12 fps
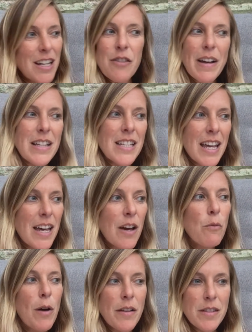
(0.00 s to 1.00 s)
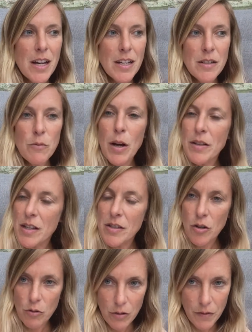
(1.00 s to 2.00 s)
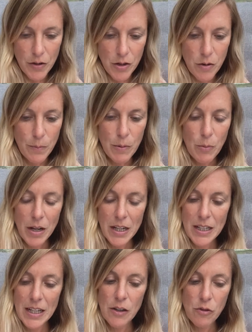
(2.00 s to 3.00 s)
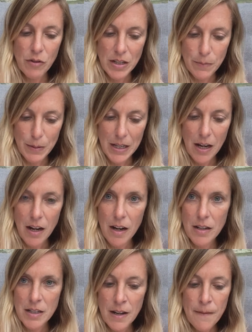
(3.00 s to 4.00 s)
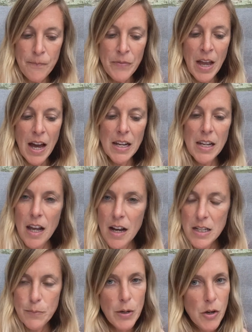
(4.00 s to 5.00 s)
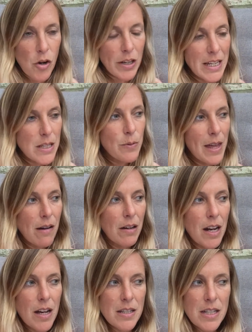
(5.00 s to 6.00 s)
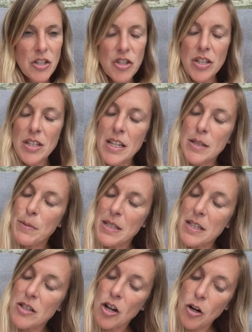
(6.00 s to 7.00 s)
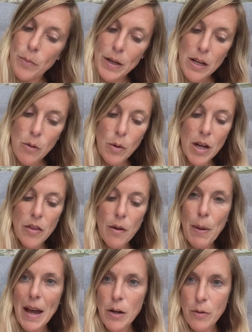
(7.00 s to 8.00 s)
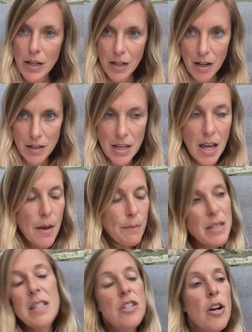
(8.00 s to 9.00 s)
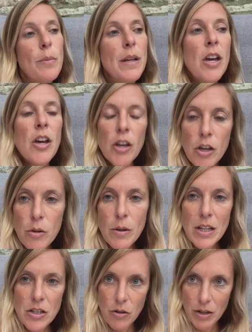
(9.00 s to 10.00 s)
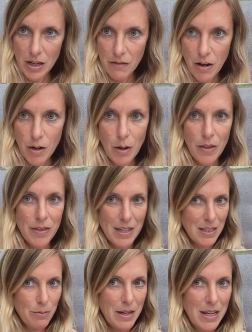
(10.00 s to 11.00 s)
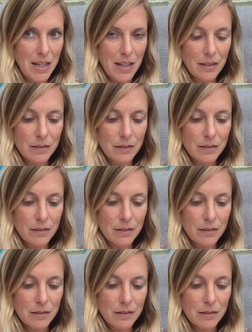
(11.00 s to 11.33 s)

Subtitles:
Great to hear. Well done. Well done to all of you. You've been working incredibly hard. And last but not least with our class teachers is Mrs. Dolby with Penguin class. Mrs. Dolby, who is your hero this week?